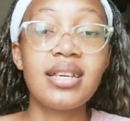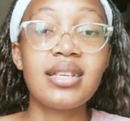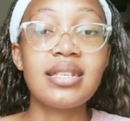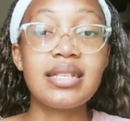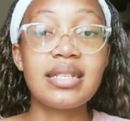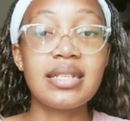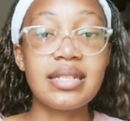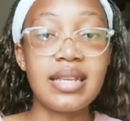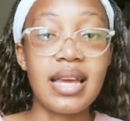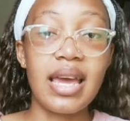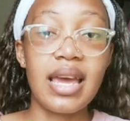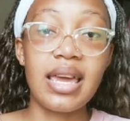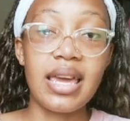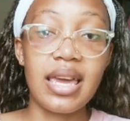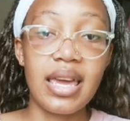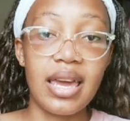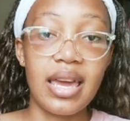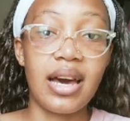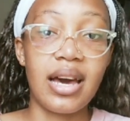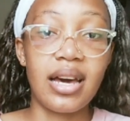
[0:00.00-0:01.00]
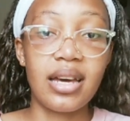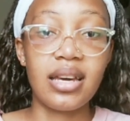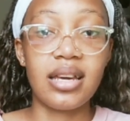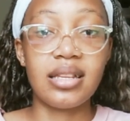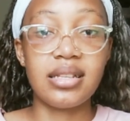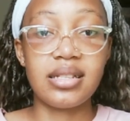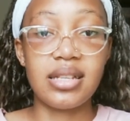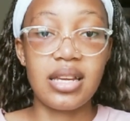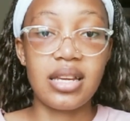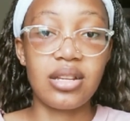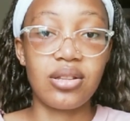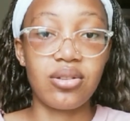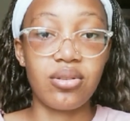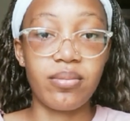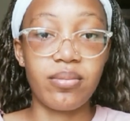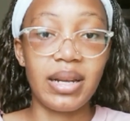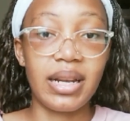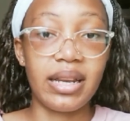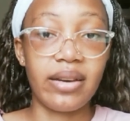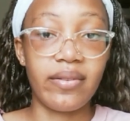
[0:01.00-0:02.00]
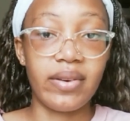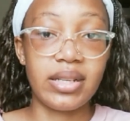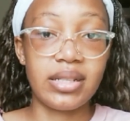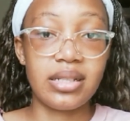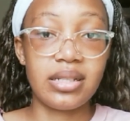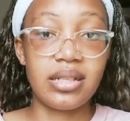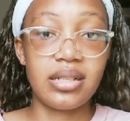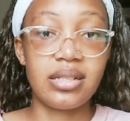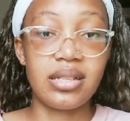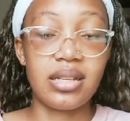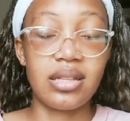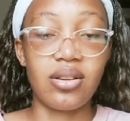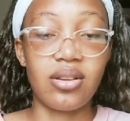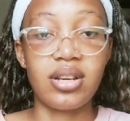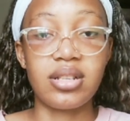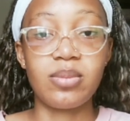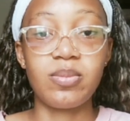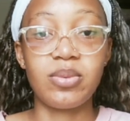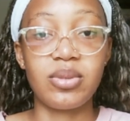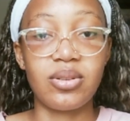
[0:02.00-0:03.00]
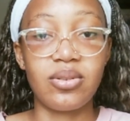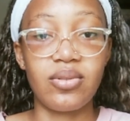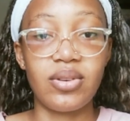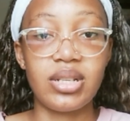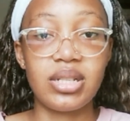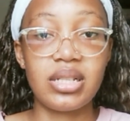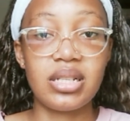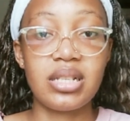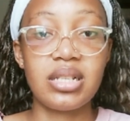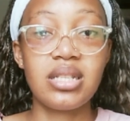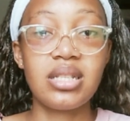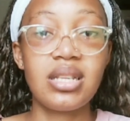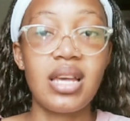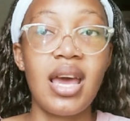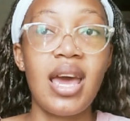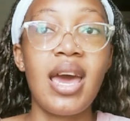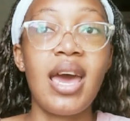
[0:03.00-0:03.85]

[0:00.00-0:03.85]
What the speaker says: stay here in Sekitumile residence, at the hospital residence,